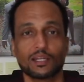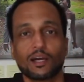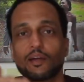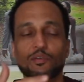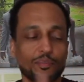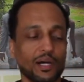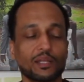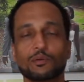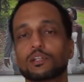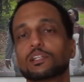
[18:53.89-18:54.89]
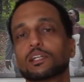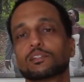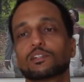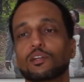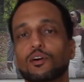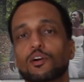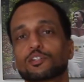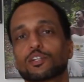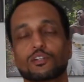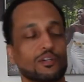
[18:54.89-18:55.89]
Now, everybody with a DSLR
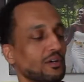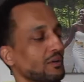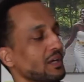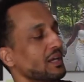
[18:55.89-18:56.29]
should know